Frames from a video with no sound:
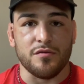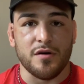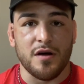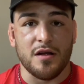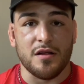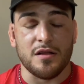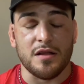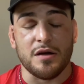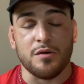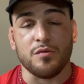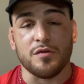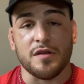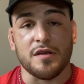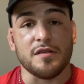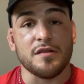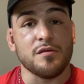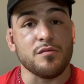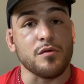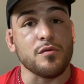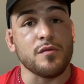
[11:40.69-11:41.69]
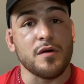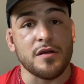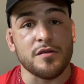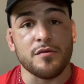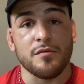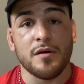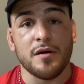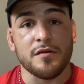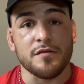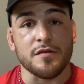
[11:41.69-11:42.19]
kind of like what they did with
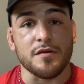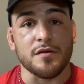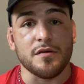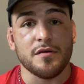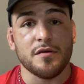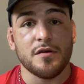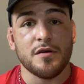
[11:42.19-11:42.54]
Ronda Rousey.